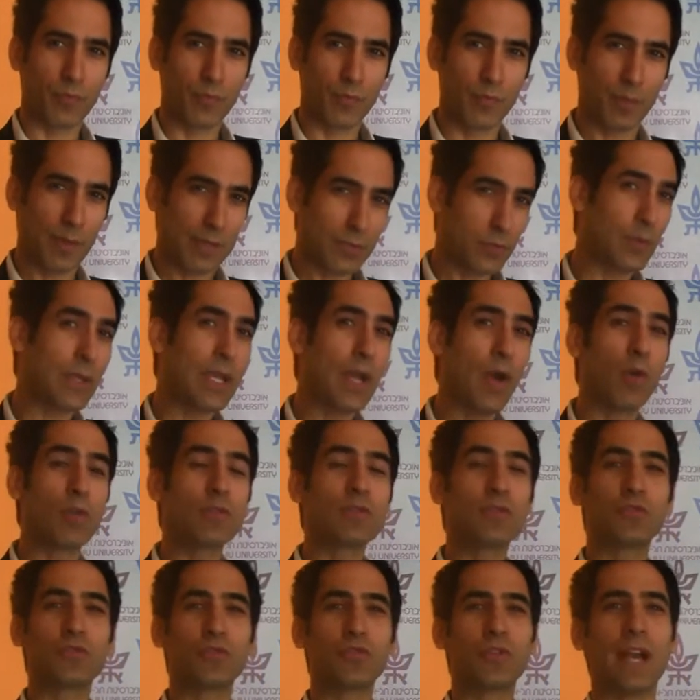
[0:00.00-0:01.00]
But we
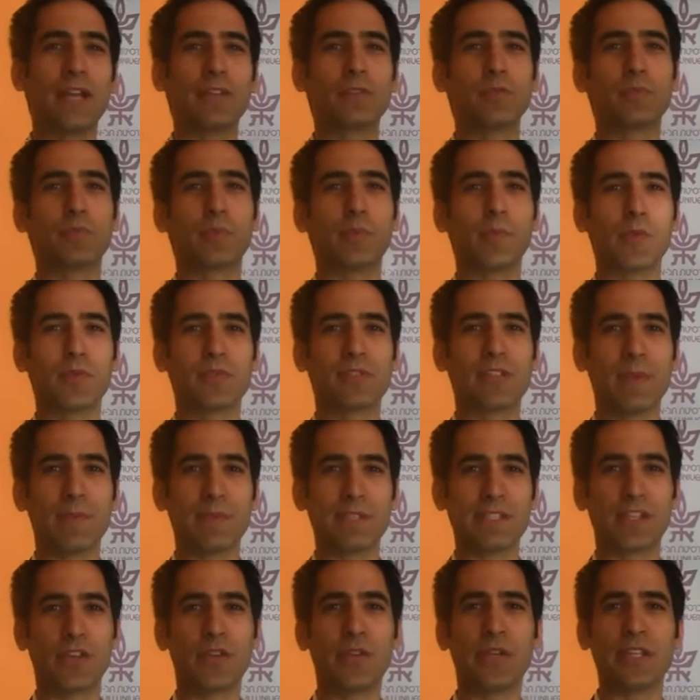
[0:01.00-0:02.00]
also try to promote
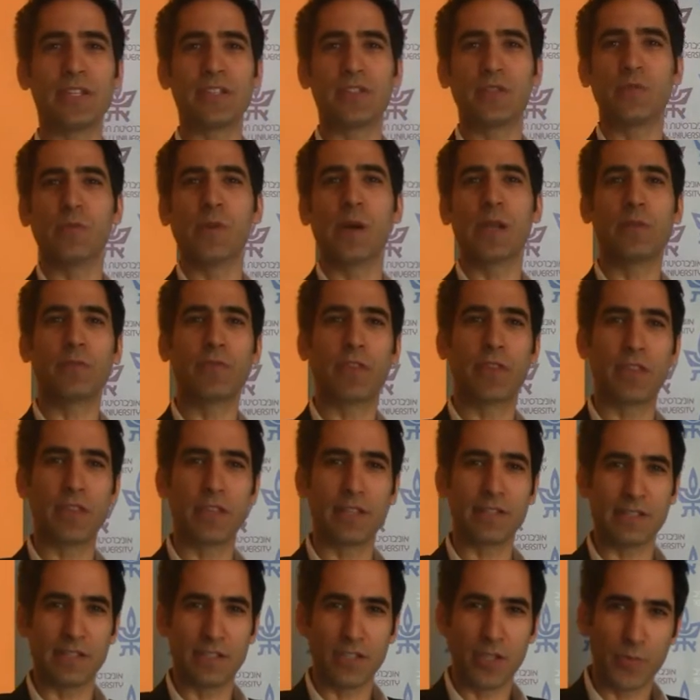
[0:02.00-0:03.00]
cybersecurity. So one of the
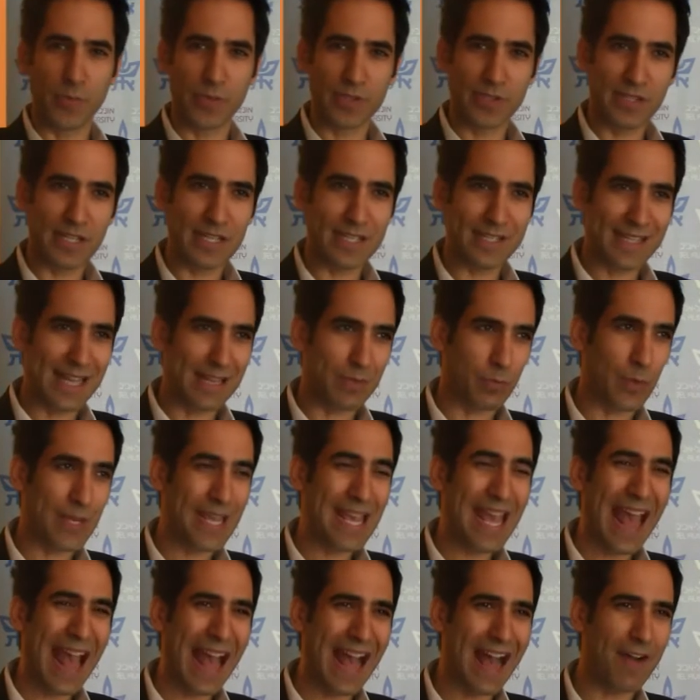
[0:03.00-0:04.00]
things that you will see is that we
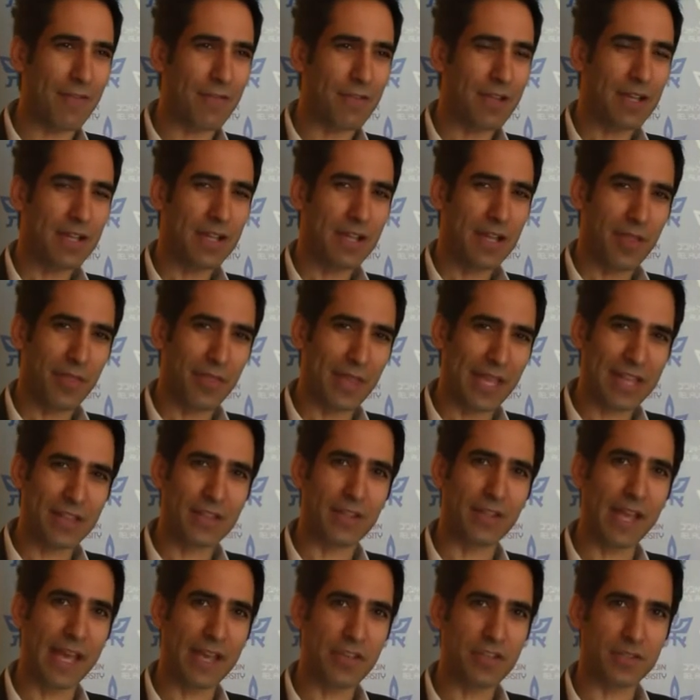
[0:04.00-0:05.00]
have the
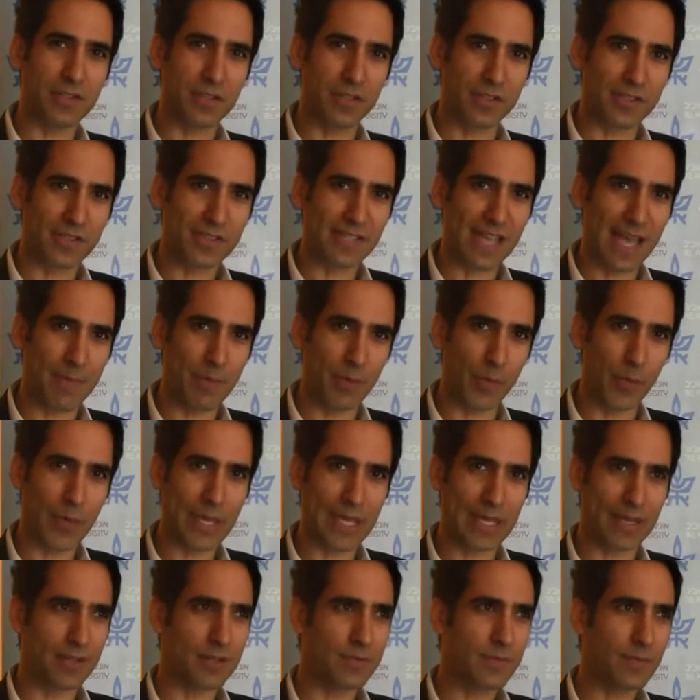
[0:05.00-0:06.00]
International Cyber
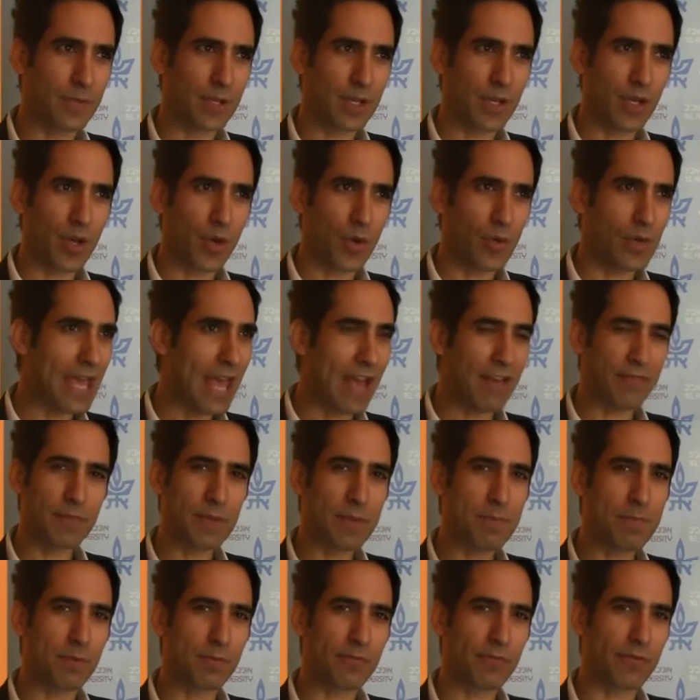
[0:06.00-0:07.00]
Week. We have
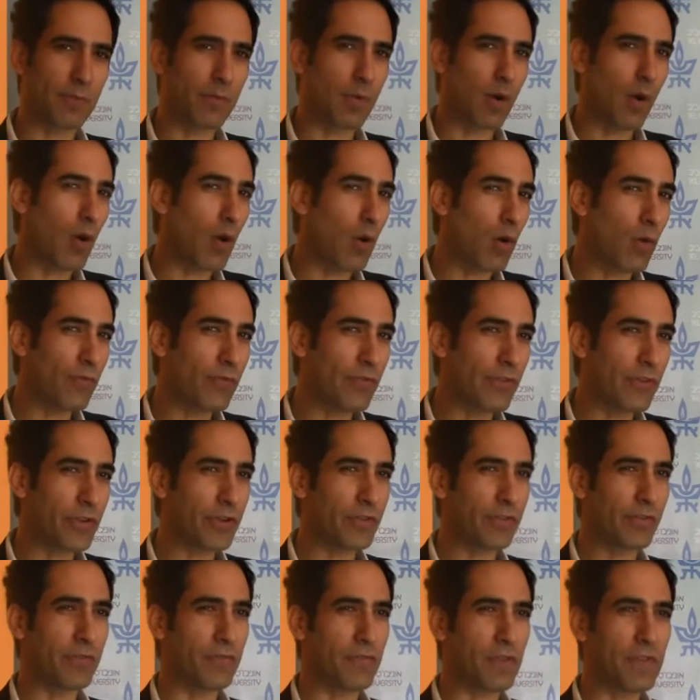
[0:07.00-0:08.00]
people from
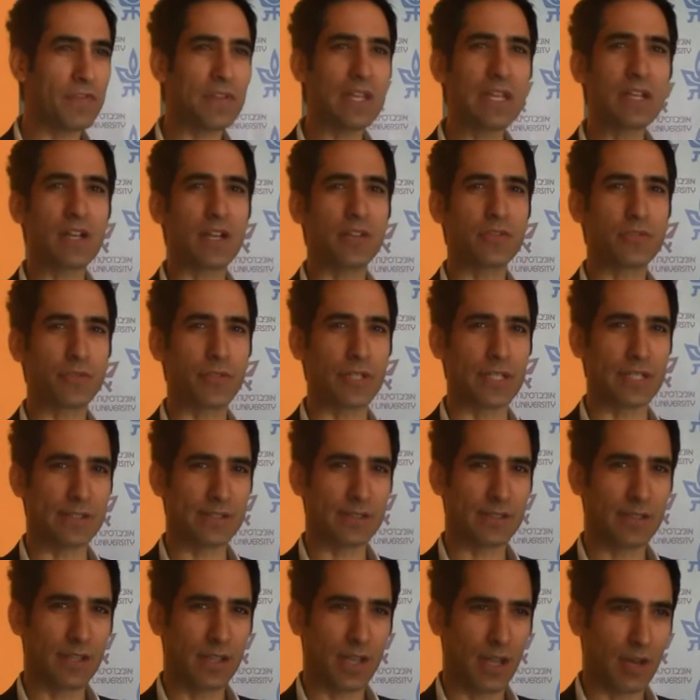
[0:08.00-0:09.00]
over 50
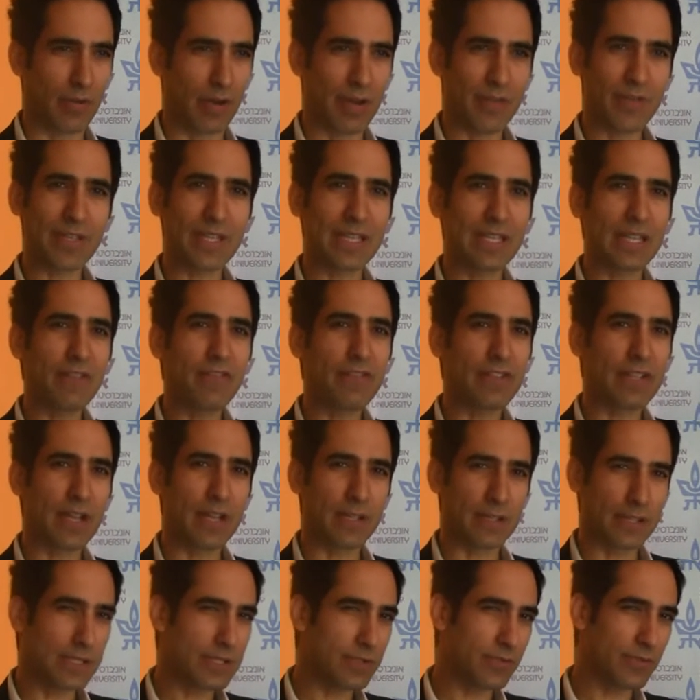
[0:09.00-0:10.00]
countries arriving
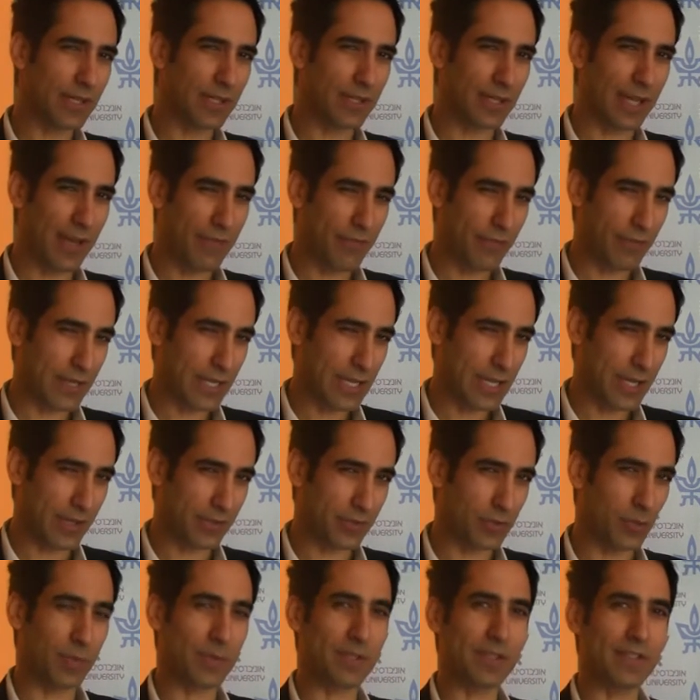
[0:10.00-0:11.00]
in Israel every
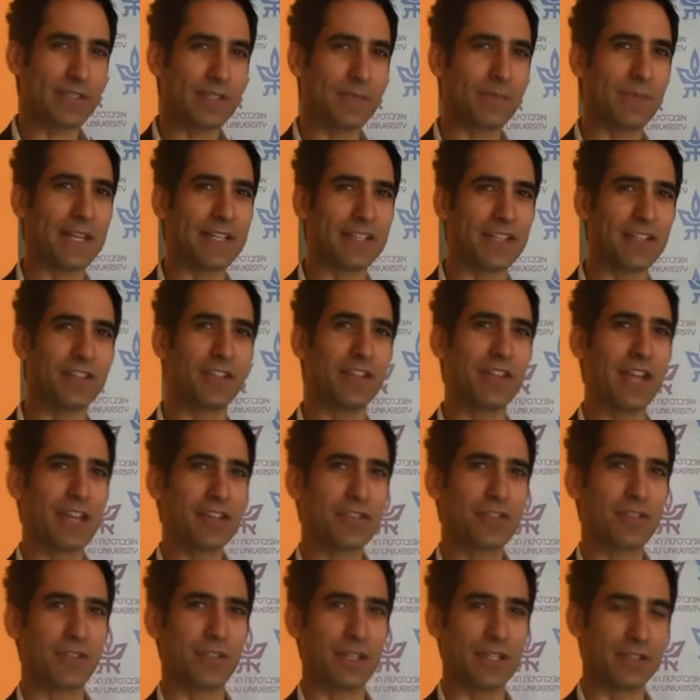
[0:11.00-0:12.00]
year to participate in the
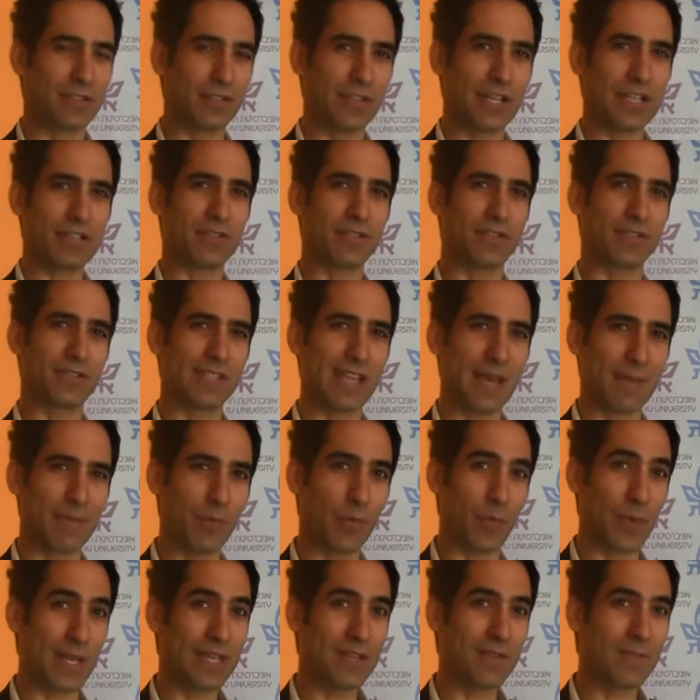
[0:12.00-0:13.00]
International Cyber
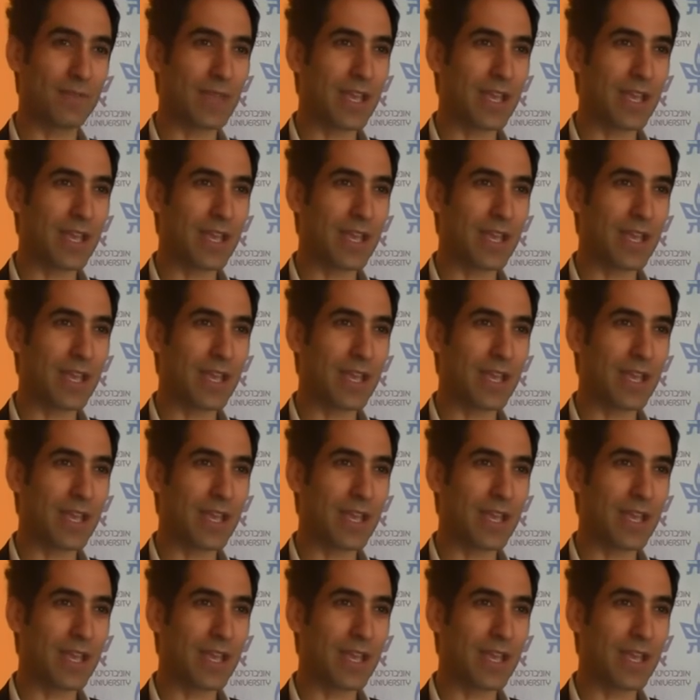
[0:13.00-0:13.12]
Week.